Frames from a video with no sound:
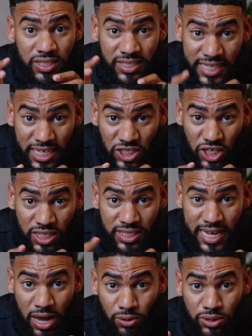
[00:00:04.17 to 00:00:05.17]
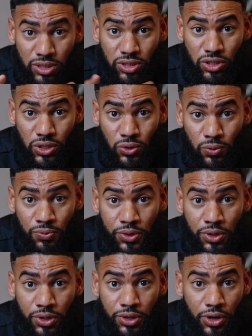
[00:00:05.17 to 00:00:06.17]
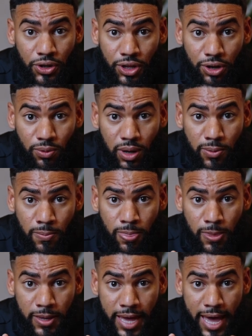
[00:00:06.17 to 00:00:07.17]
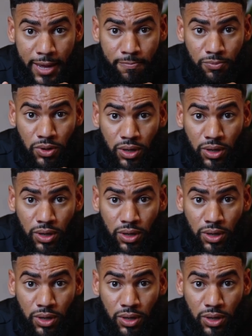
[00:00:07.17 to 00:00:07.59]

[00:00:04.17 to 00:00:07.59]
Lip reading: teaching sounds to your little one, okay?